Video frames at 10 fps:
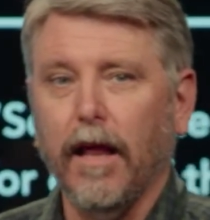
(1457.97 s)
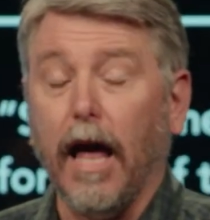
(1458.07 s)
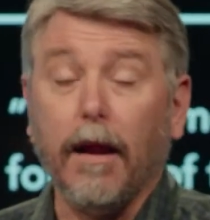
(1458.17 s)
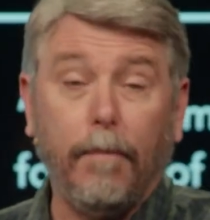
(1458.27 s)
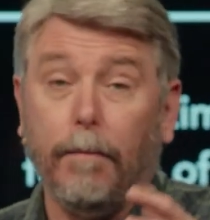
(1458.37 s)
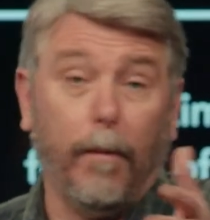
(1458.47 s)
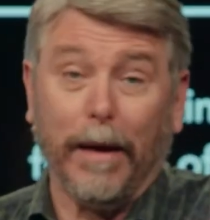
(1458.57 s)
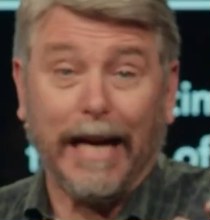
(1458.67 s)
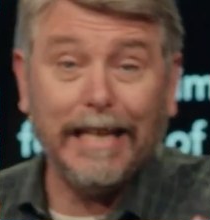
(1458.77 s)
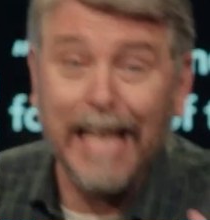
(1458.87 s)
A lot of people,
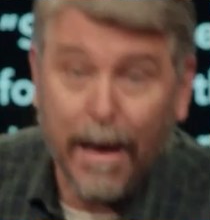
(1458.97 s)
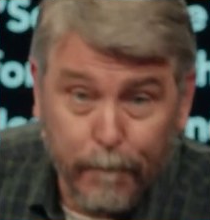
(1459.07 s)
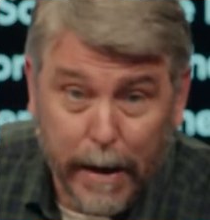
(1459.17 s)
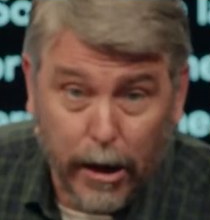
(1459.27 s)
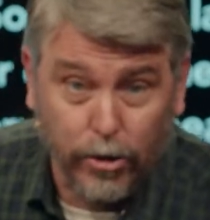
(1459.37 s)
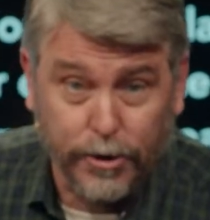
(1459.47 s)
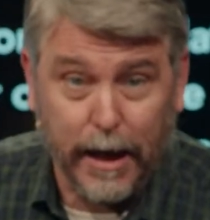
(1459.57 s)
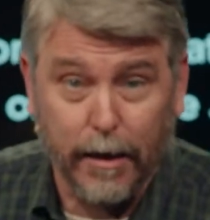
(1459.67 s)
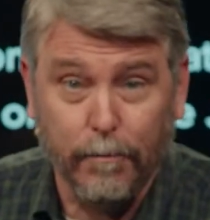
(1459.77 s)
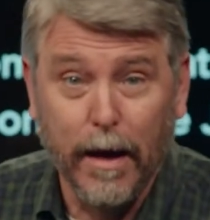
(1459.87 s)
because they have miracles
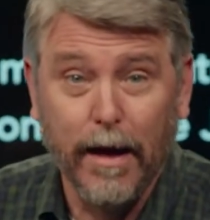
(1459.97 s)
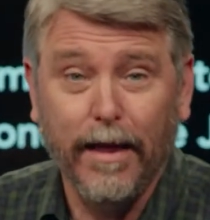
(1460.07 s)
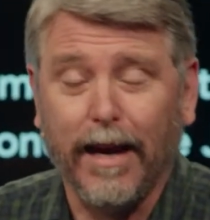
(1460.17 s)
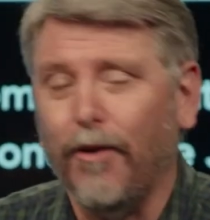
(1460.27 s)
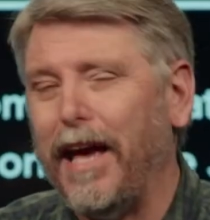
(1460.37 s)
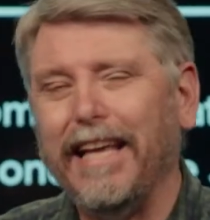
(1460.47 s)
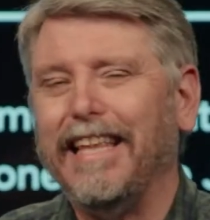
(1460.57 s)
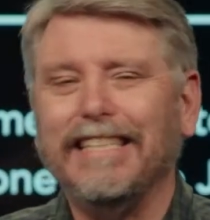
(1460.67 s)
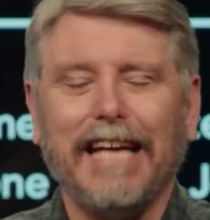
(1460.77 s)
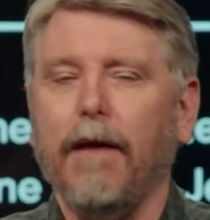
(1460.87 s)
in them, they go,
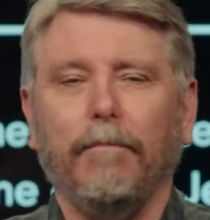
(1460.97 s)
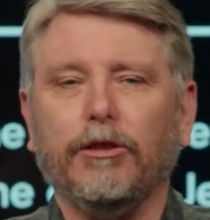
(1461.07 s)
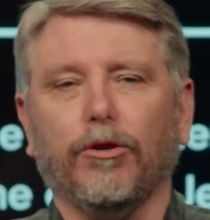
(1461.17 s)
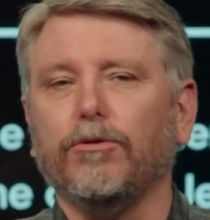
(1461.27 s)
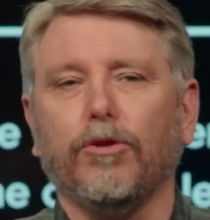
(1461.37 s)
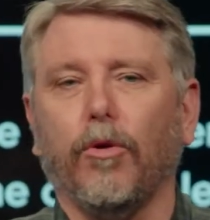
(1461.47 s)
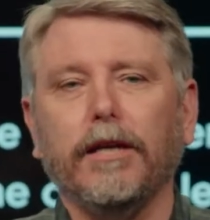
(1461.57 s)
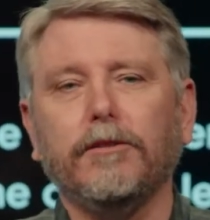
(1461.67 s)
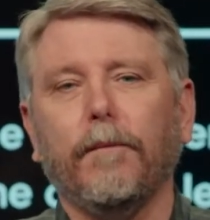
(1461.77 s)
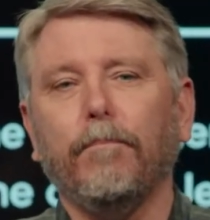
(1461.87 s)
these can't be true
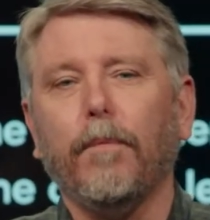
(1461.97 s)
stories.